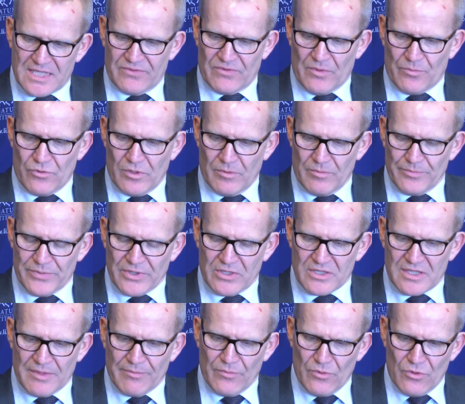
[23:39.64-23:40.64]
of a problem because
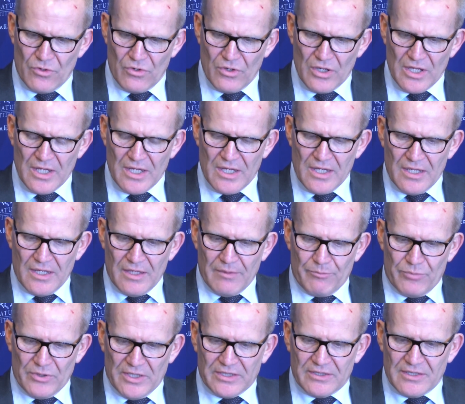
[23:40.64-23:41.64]
the more
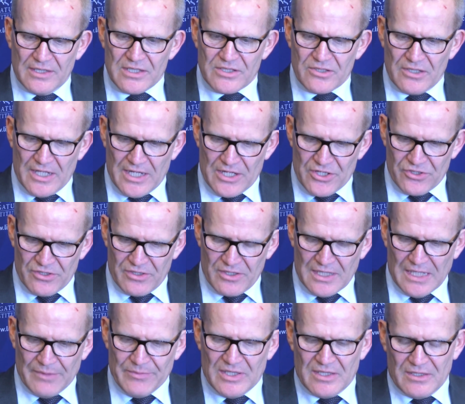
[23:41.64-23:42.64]
political insulation,
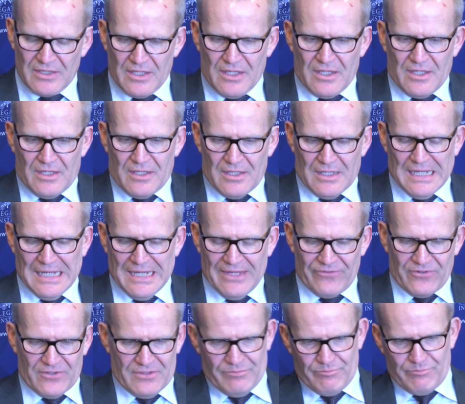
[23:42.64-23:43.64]
I mean, I
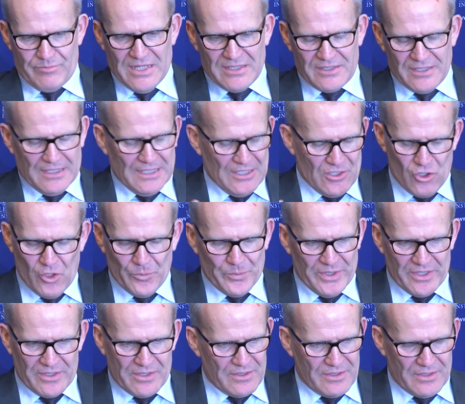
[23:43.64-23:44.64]
have basically
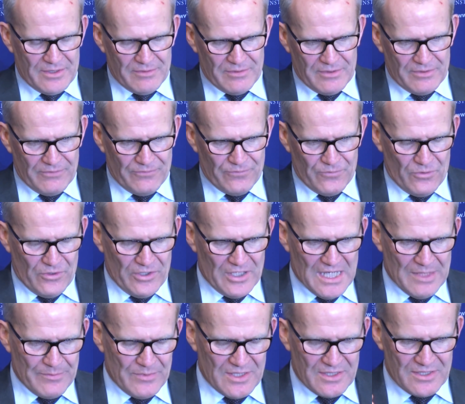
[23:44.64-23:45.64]
copied uh,
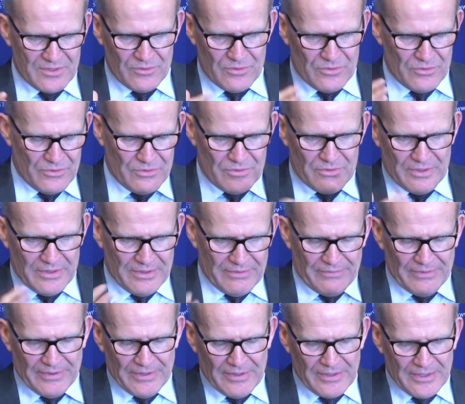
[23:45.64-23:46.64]
Fukuyama's or, or uh,
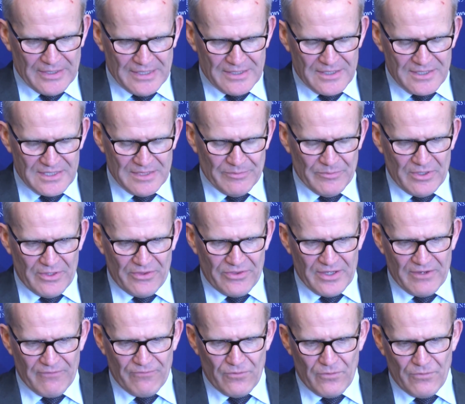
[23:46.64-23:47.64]
done a similar
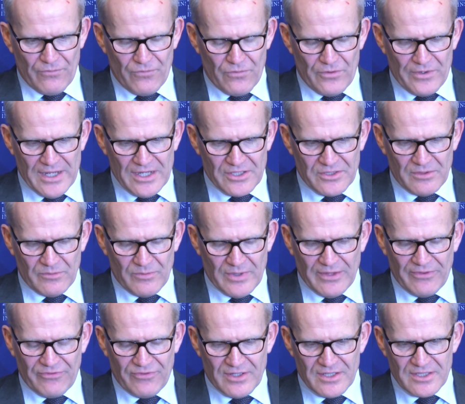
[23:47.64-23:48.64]
thing for, for national
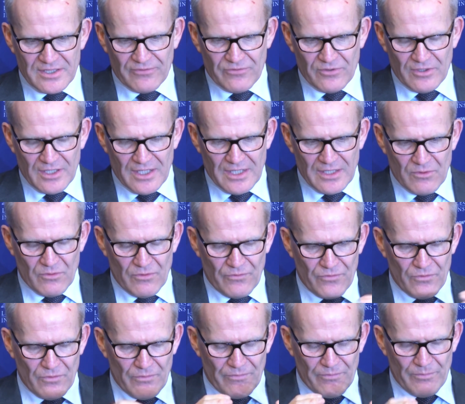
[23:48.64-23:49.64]
wealth funds, if you like, or
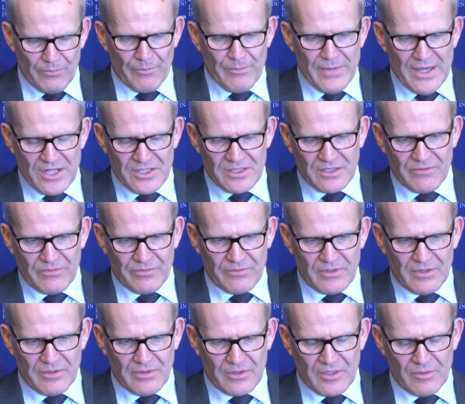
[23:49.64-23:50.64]
for managing of
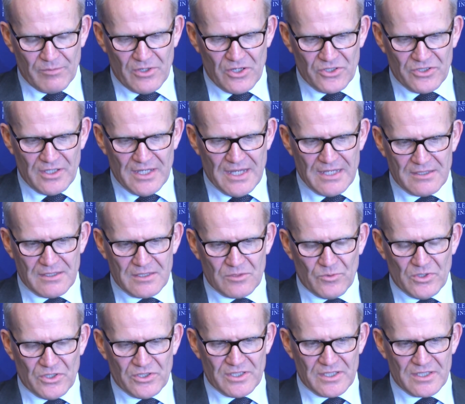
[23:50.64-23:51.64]
uh, commercial assets,
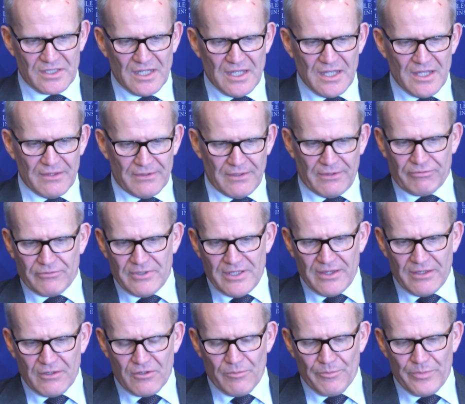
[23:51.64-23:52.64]
which is the
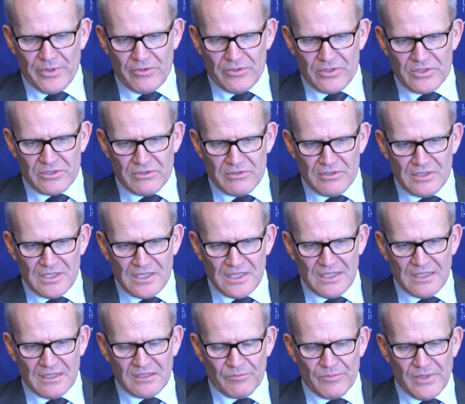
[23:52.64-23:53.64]
three components you
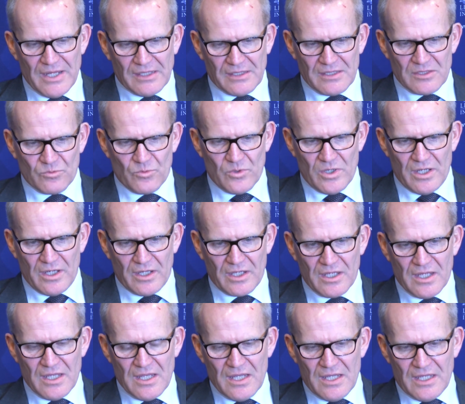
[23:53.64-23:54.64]
need to make this work
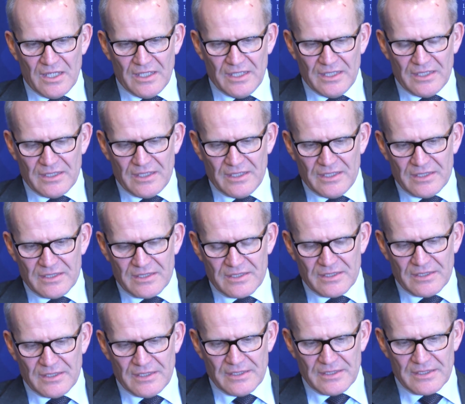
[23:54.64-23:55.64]
is,
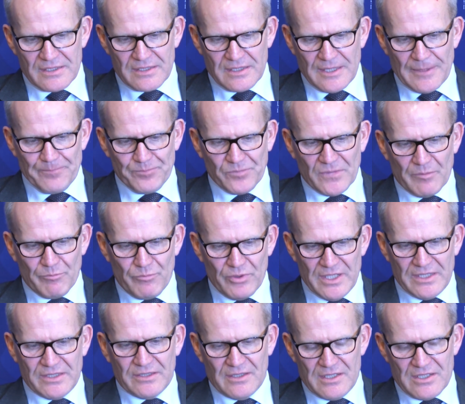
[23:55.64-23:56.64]
is um,
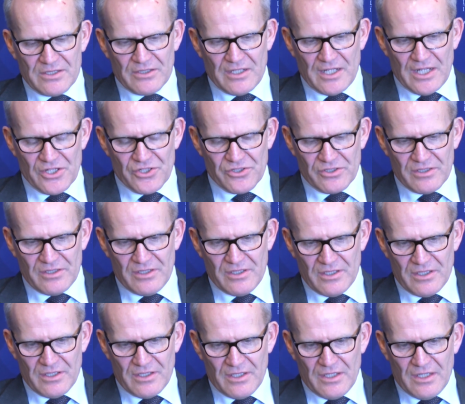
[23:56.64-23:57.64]
political insulation,
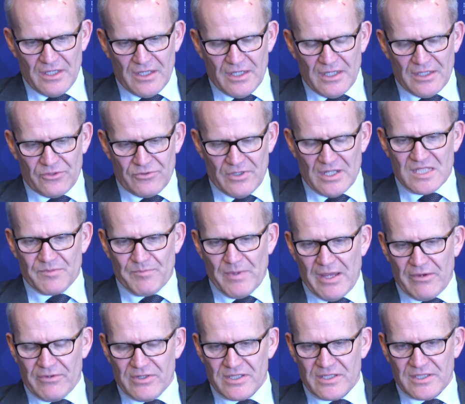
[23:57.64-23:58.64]

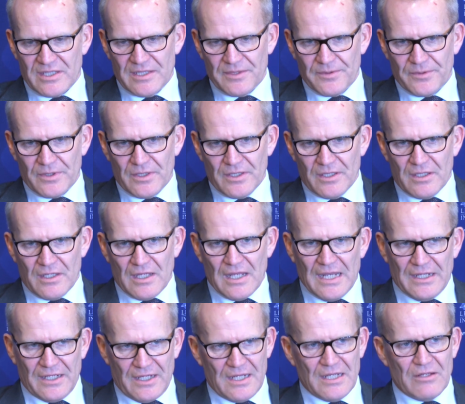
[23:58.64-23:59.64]
transparency,
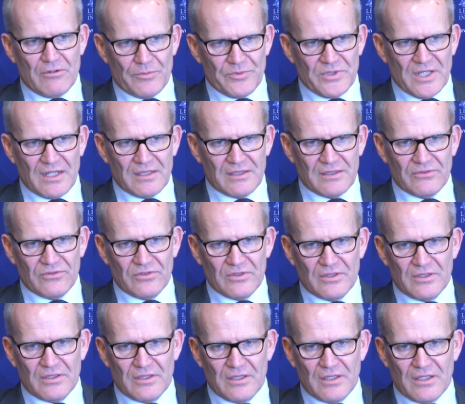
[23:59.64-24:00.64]
and a clear objective.
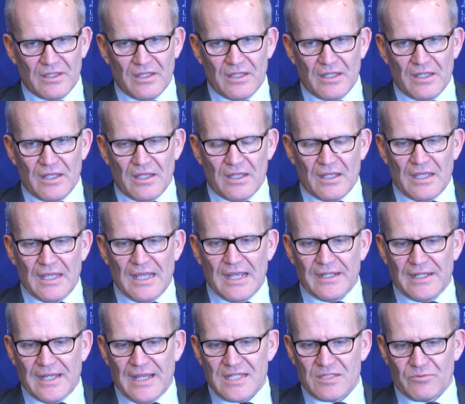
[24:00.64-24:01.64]

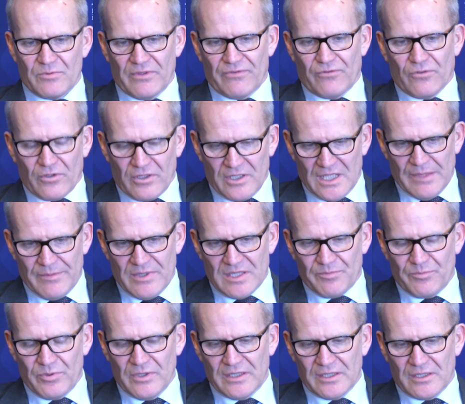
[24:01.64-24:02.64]
And as with Fukuyama's
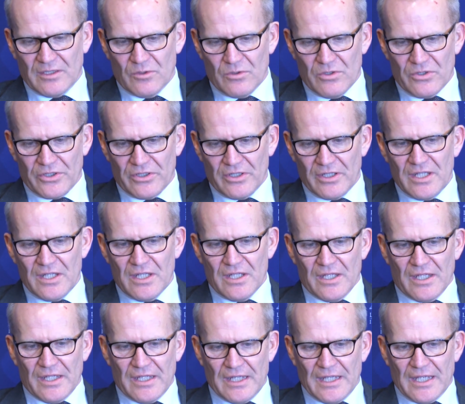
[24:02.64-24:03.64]
political order,
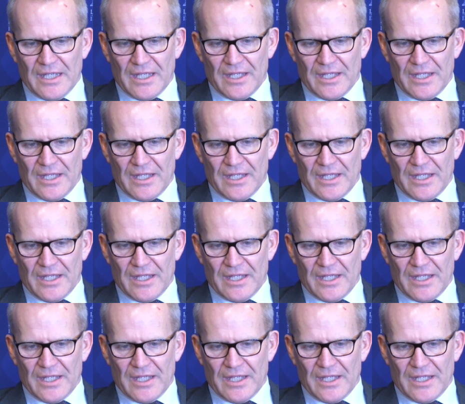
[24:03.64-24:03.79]
uh,